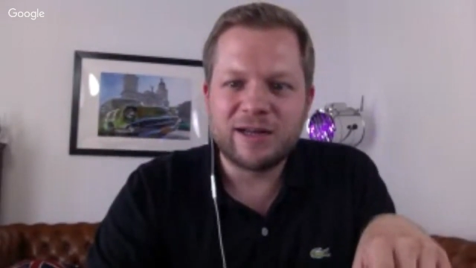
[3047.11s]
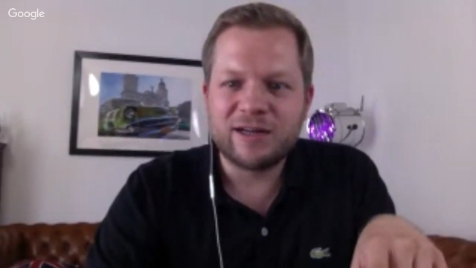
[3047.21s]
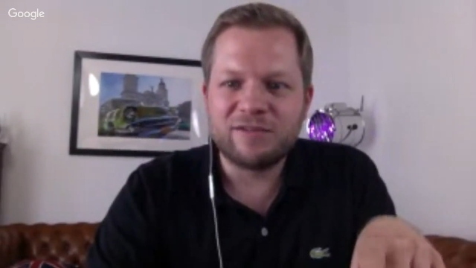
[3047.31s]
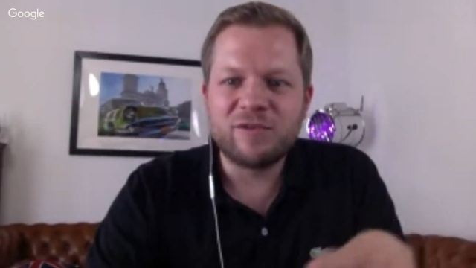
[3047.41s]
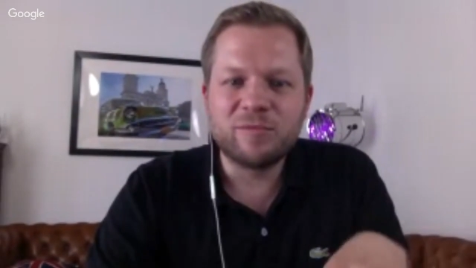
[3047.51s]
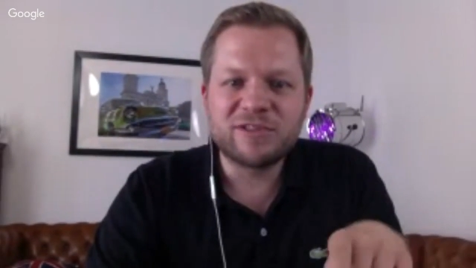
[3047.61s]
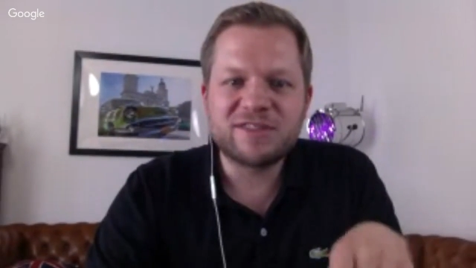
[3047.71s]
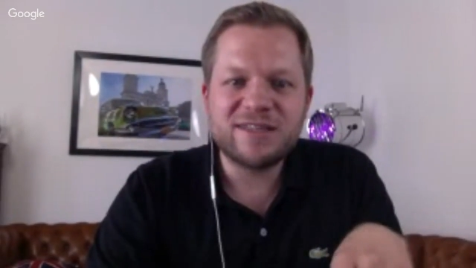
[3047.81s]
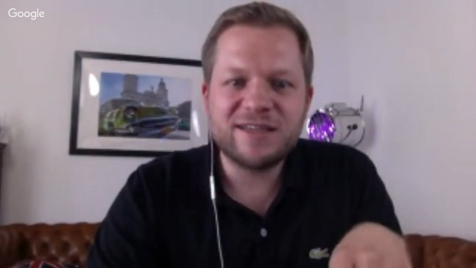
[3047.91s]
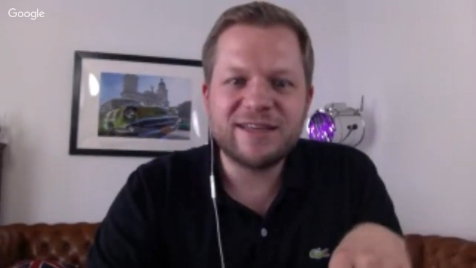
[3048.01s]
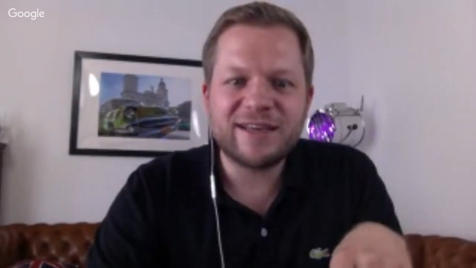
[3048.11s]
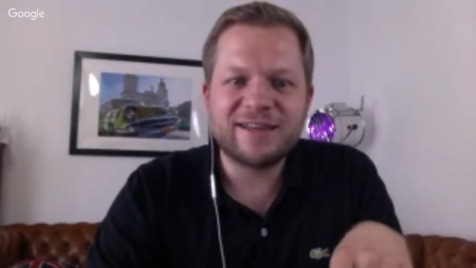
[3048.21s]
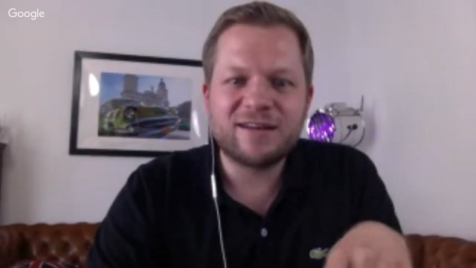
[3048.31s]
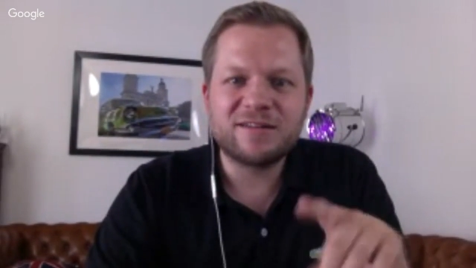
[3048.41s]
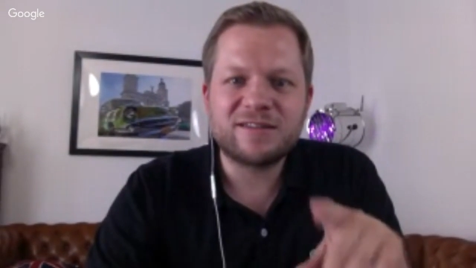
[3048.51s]
Wimbo C,
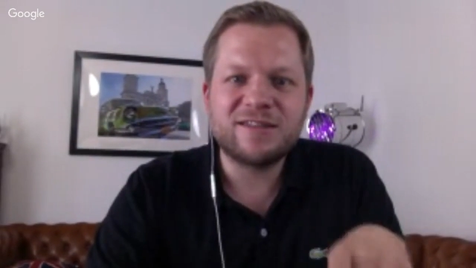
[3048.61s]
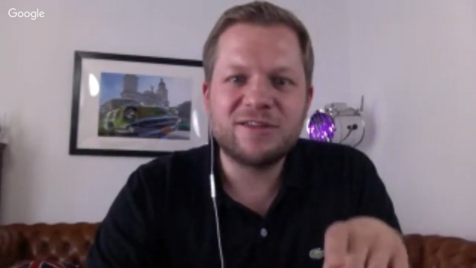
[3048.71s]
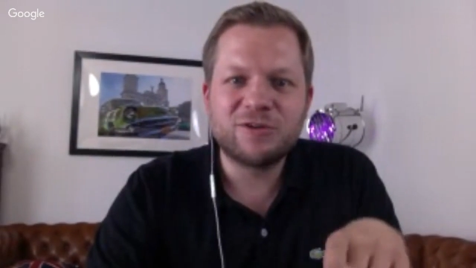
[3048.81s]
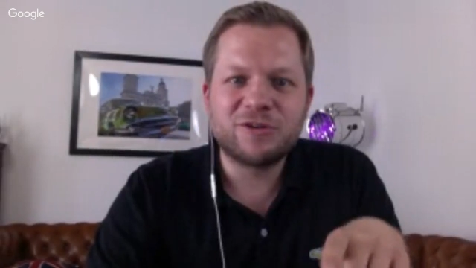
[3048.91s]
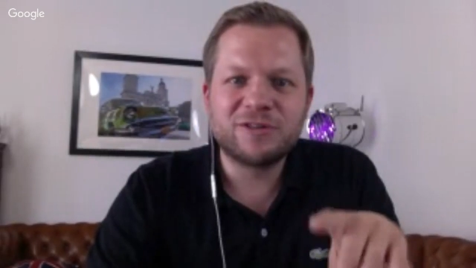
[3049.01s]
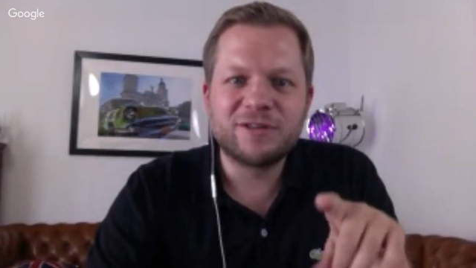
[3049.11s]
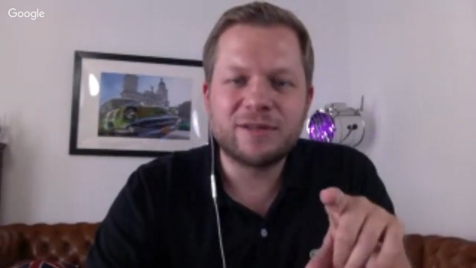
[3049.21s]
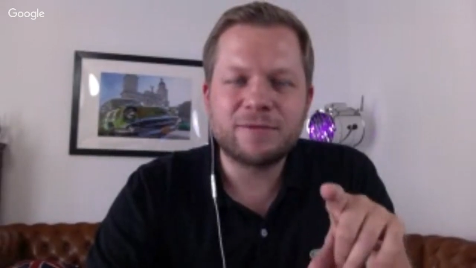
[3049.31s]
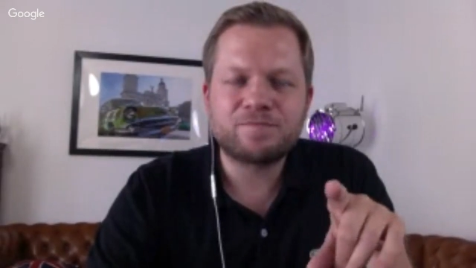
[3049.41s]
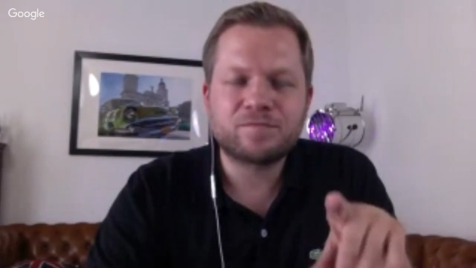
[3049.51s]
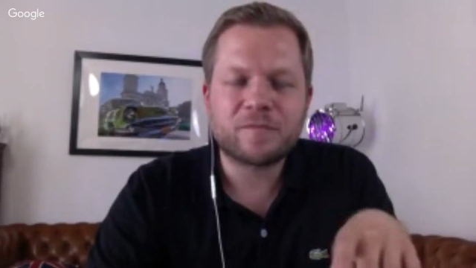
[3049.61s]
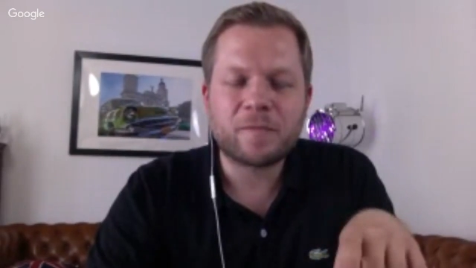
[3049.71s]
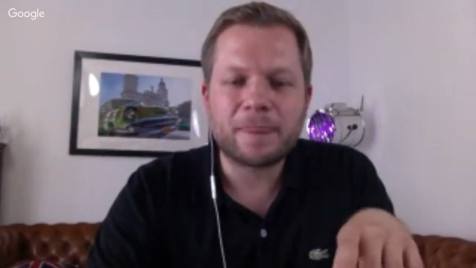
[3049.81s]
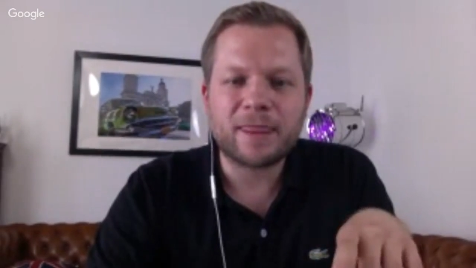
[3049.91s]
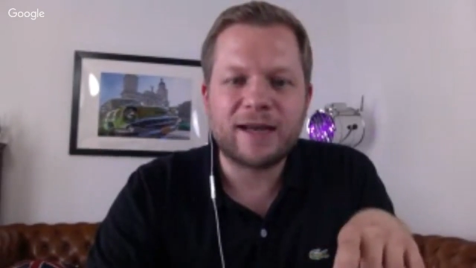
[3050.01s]
and Sion
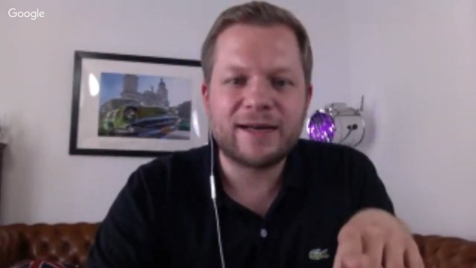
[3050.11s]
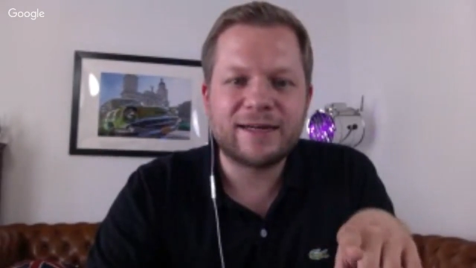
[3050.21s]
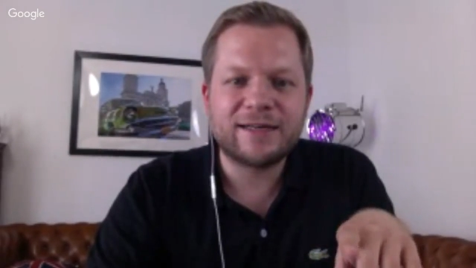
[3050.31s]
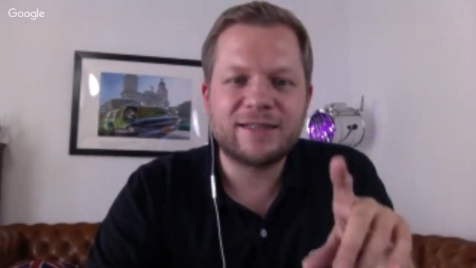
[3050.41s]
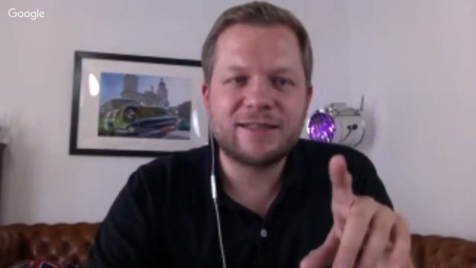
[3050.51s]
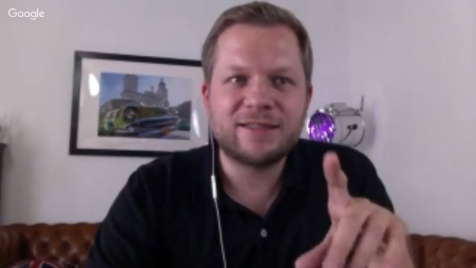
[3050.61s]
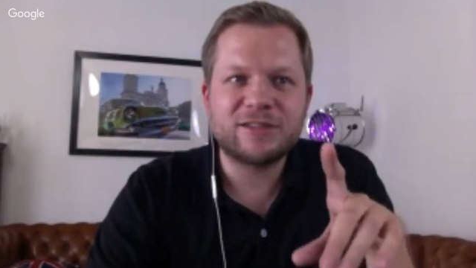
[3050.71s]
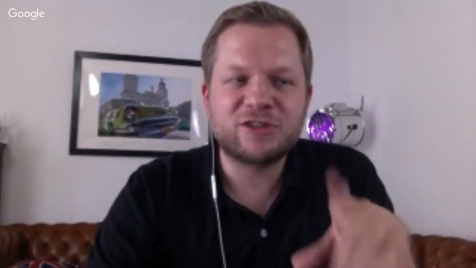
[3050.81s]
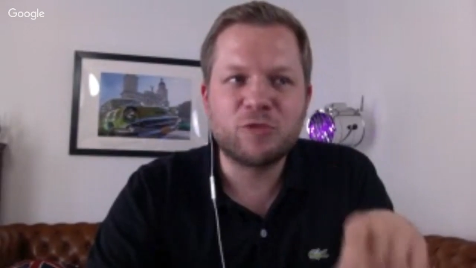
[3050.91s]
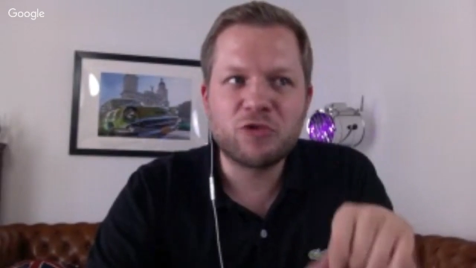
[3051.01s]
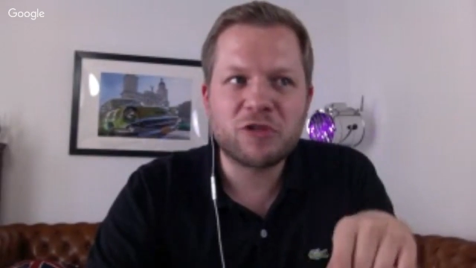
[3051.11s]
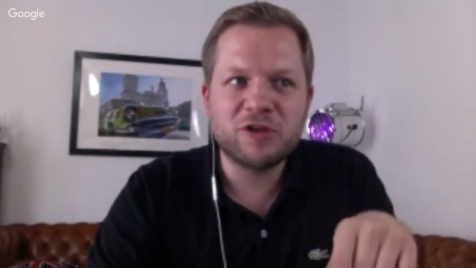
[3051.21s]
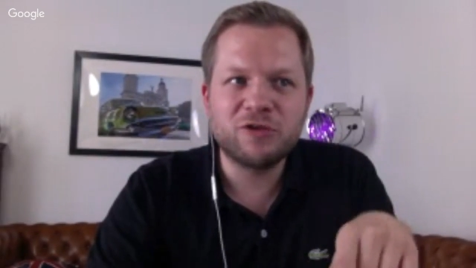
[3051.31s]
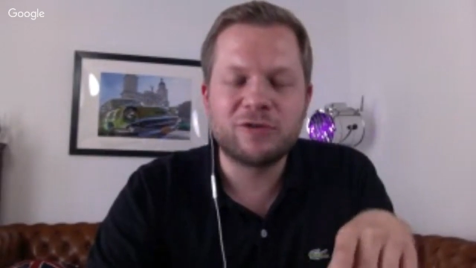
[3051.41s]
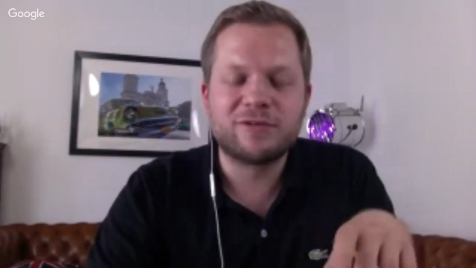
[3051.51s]
Smooth
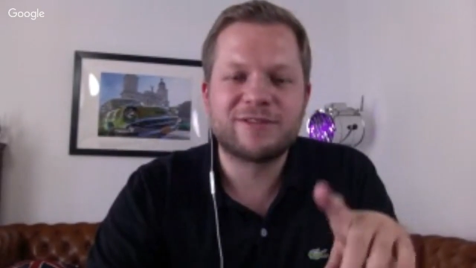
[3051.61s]
Q.